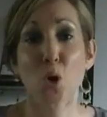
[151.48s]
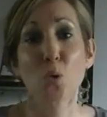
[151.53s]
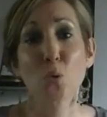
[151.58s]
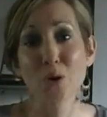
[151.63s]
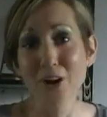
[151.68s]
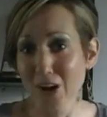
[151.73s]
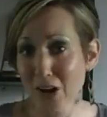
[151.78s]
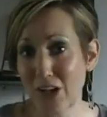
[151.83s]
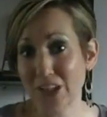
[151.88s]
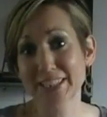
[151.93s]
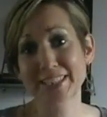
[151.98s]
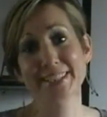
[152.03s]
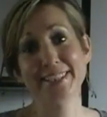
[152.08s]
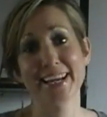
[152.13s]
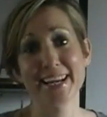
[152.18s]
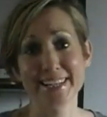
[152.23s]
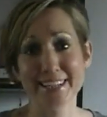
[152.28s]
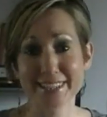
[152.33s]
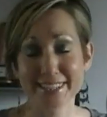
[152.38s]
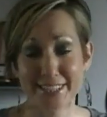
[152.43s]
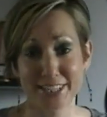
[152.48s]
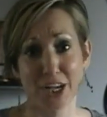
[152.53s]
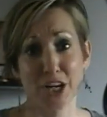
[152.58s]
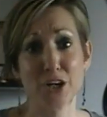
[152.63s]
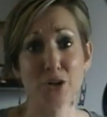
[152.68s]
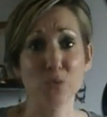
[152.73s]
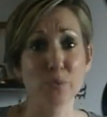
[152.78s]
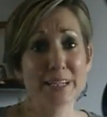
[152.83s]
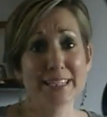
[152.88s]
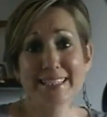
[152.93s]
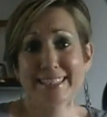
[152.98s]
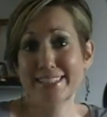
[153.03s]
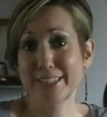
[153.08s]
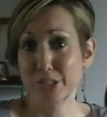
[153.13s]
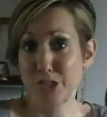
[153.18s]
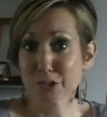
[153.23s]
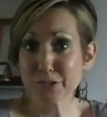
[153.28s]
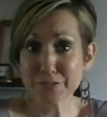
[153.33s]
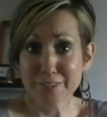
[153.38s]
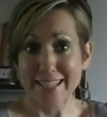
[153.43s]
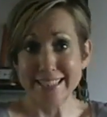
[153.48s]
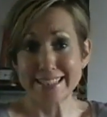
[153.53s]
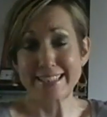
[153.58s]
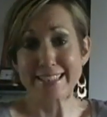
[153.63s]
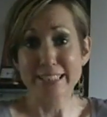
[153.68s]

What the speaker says: When all is said and done, we still face